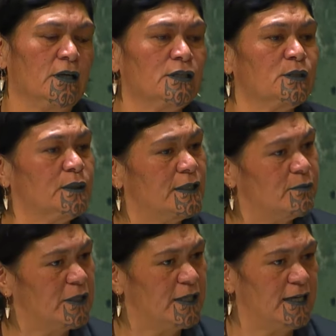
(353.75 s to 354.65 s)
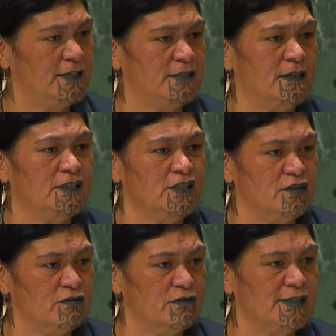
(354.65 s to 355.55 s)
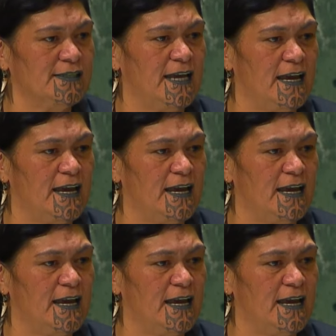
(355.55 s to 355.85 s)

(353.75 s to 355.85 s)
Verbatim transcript: to eliminate terrorist